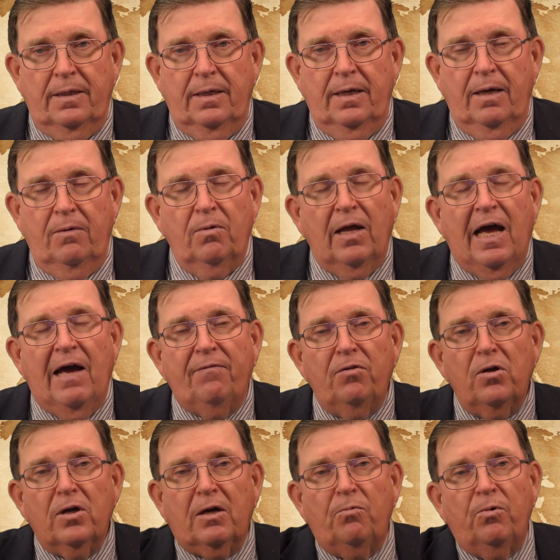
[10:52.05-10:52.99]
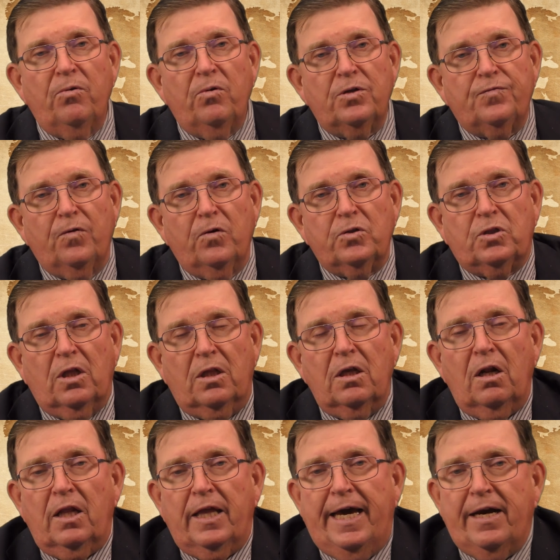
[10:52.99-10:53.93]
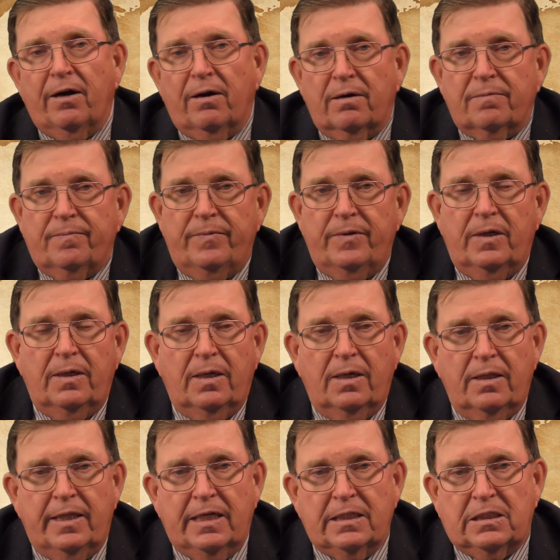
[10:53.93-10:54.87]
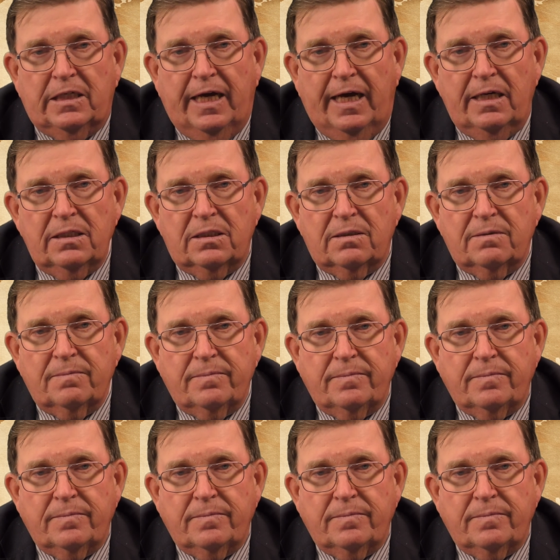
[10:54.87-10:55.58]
We'll look at one of those verses a little later that says,